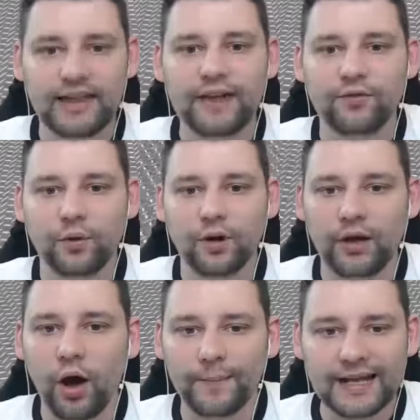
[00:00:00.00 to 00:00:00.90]
They're for all like,
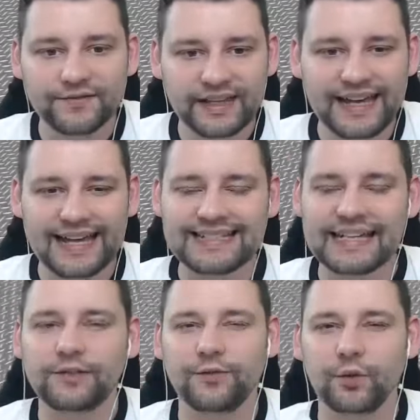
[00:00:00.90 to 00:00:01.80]
oh, that's the gear
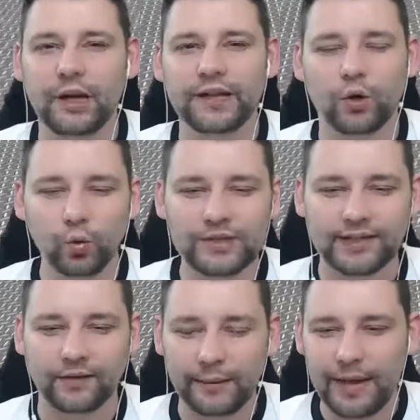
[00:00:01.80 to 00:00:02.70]
stands for like the cool
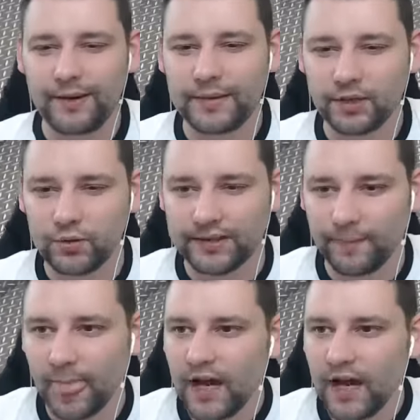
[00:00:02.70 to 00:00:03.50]
stuff that people have been using.